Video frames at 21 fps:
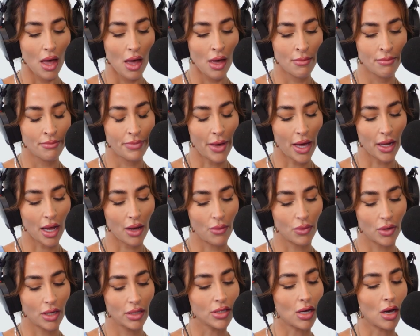But I
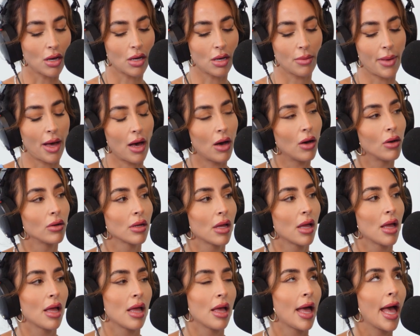want to talk about
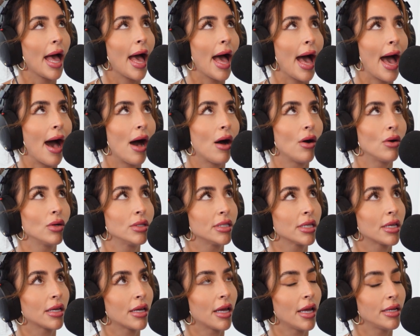how
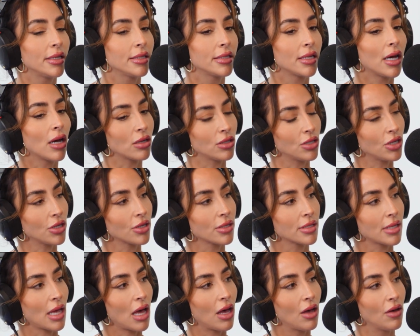to conduct
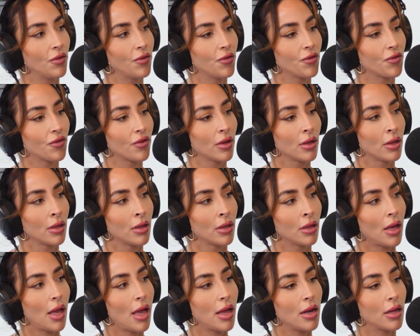yourself
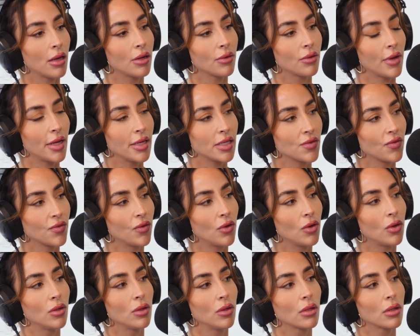in a
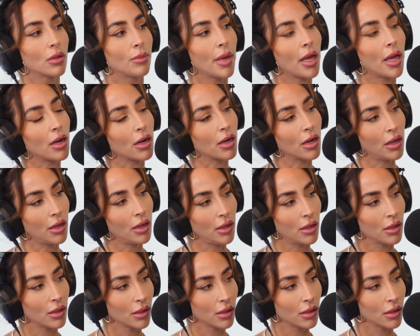graceful manner.